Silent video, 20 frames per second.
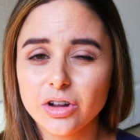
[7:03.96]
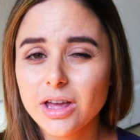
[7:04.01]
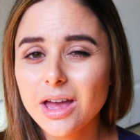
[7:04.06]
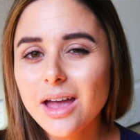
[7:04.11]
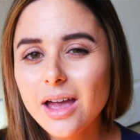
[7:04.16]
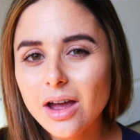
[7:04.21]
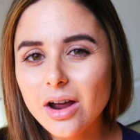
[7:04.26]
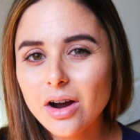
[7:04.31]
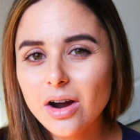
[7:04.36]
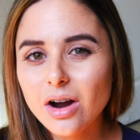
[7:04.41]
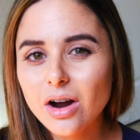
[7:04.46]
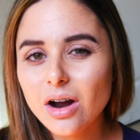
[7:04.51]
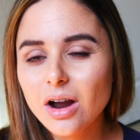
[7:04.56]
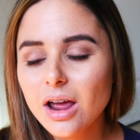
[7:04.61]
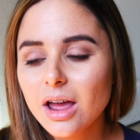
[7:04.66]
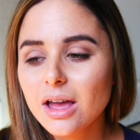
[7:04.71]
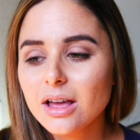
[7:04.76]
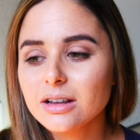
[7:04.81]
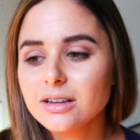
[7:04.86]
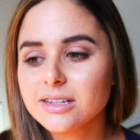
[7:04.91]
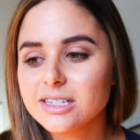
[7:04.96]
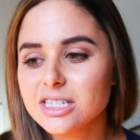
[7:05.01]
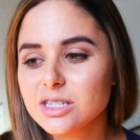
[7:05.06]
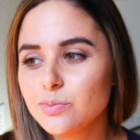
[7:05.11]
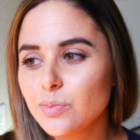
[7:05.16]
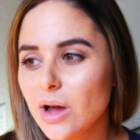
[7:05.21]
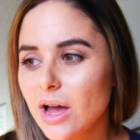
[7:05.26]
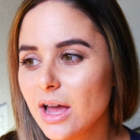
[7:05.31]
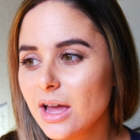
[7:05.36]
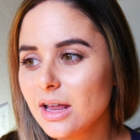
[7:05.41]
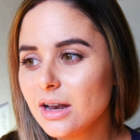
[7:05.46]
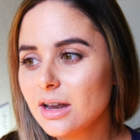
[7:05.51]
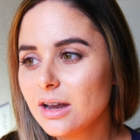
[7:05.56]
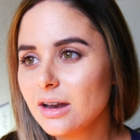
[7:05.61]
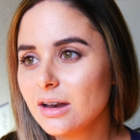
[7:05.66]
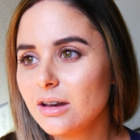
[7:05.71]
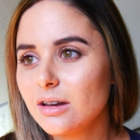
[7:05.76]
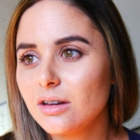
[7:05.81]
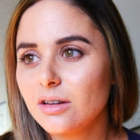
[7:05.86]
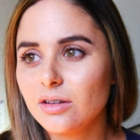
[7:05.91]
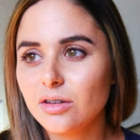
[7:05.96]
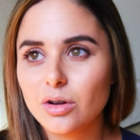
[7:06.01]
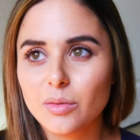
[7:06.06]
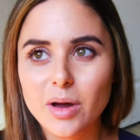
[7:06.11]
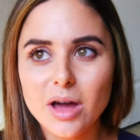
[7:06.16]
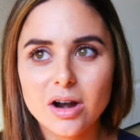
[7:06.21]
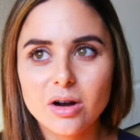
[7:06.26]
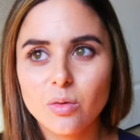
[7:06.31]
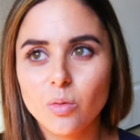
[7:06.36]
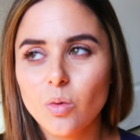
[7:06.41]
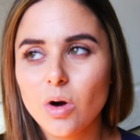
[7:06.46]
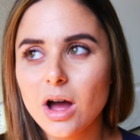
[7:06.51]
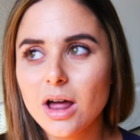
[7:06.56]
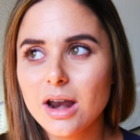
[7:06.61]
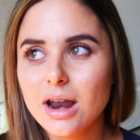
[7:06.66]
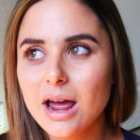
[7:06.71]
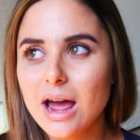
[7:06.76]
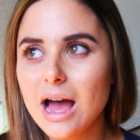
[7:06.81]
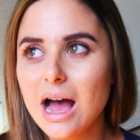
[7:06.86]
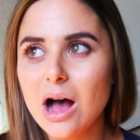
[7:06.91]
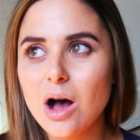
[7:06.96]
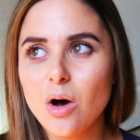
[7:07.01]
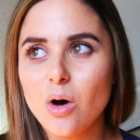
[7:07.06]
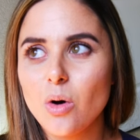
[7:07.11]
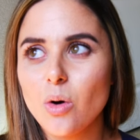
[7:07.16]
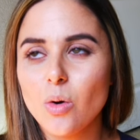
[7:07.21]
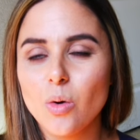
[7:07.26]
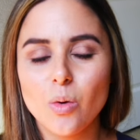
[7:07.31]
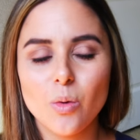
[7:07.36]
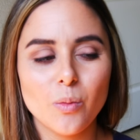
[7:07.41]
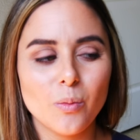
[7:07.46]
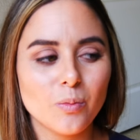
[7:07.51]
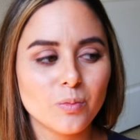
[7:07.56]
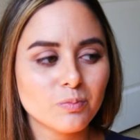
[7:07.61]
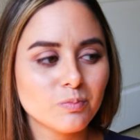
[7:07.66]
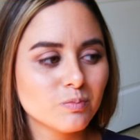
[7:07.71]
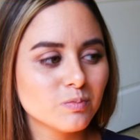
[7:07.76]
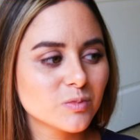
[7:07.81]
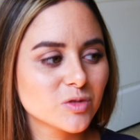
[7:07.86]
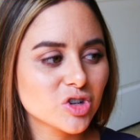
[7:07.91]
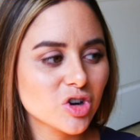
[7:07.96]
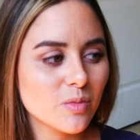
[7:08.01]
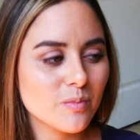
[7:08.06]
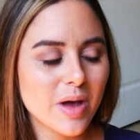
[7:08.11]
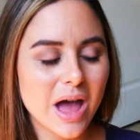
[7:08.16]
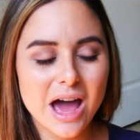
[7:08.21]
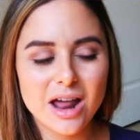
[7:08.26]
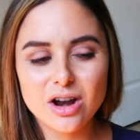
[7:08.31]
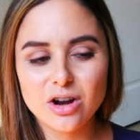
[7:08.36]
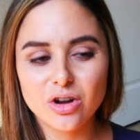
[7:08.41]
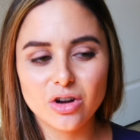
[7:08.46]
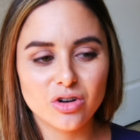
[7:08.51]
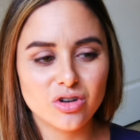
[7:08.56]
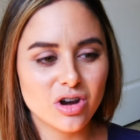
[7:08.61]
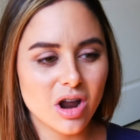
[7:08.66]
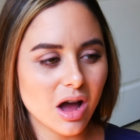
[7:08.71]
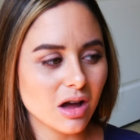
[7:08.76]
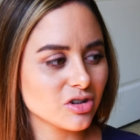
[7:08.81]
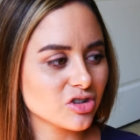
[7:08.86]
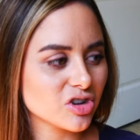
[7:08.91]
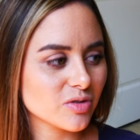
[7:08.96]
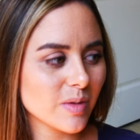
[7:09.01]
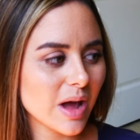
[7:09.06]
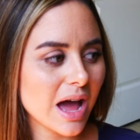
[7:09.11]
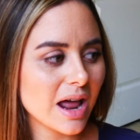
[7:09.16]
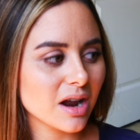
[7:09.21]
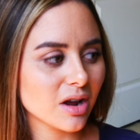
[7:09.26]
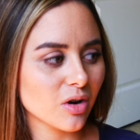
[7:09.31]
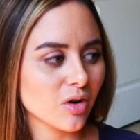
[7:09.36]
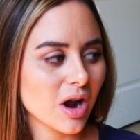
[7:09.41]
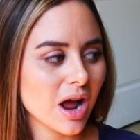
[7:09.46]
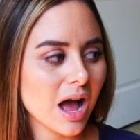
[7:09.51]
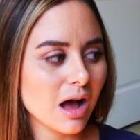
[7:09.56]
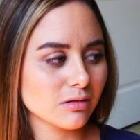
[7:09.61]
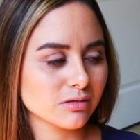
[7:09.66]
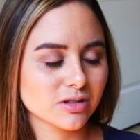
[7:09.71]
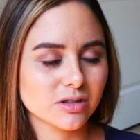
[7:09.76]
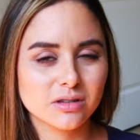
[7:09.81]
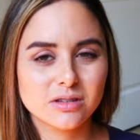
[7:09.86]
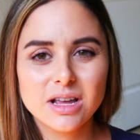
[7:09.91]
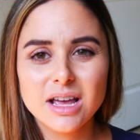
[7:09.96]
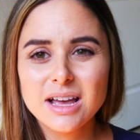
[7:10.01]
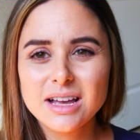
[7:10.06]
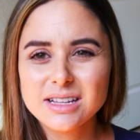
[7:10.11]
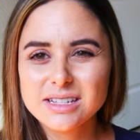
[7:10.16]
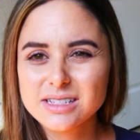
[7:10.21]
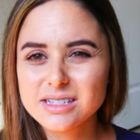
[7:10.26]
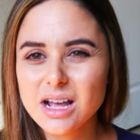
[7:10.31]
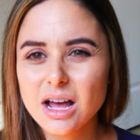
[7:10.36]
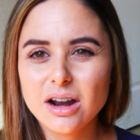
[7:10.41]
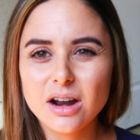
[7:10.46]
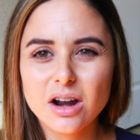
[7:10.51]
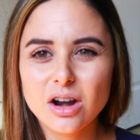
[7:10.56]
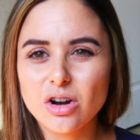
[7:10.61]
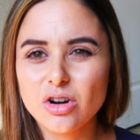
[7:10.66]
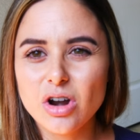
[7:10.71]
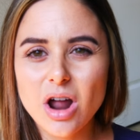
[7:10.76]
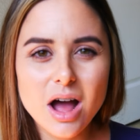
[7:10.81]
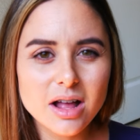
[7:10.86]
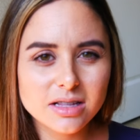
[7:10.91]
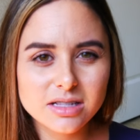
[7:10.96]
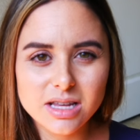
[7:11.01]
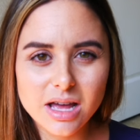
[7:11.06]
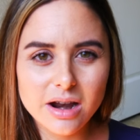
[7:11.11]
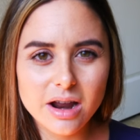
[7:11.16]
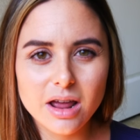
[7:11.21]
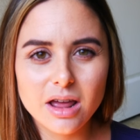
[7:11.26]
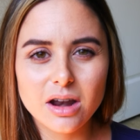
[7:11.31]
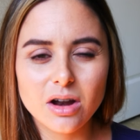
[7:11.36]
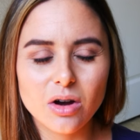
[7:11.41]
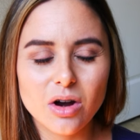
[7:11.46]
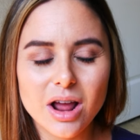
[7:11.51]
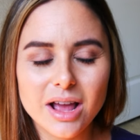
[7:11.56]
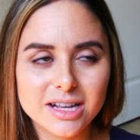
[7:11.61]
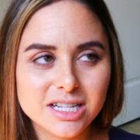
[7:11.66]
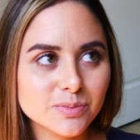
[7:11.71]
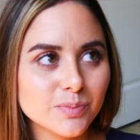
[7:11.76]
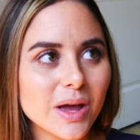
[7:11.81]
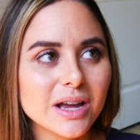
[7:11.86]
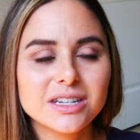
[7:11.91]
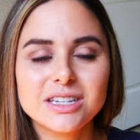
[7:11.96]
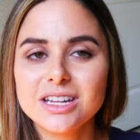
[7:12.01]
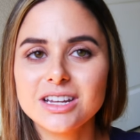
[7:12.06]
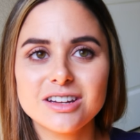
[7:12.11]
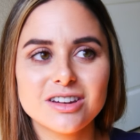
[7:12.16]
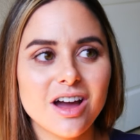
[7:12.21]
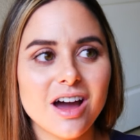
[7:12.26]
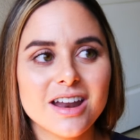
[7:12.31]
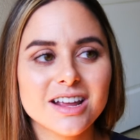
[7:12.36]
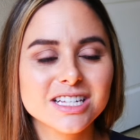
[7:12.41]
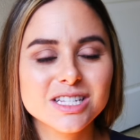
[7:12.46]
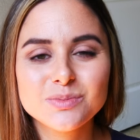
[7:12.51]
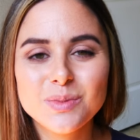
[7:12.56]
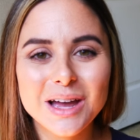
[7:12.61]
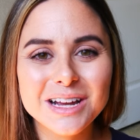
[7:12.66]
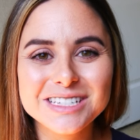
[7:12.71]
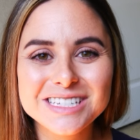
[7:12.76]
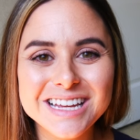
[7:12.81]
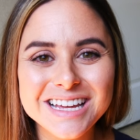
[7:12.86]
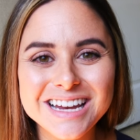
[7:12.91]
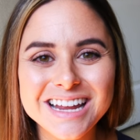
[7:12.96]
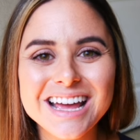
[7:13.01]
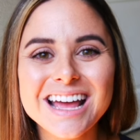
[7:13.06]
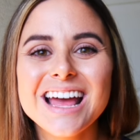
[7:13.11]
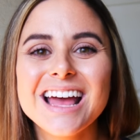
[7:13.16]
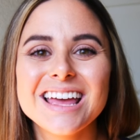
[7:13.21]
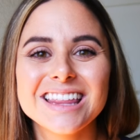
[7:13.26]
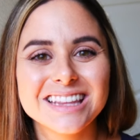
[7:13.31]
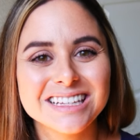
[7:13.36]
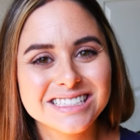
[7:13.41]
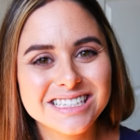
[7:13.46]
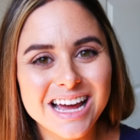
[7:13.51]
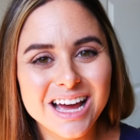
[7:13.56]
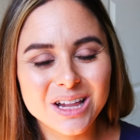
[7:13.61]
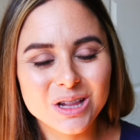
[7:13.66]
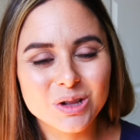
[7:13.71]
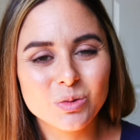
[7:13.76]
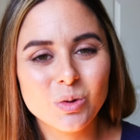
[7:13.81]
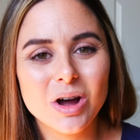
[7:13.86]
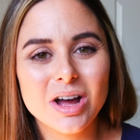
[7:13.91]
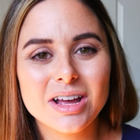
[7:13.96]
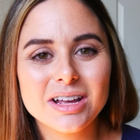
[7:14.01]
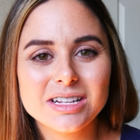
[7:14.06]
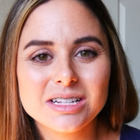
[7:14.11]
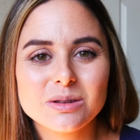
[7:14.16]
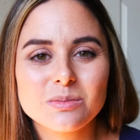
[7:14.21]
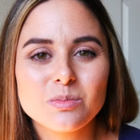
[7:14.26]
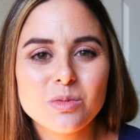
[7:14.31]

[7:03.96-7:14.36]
care, despite no matter what, how traumatic or non traumatic, or how sudden or not sudden, or expected, not expected the death was.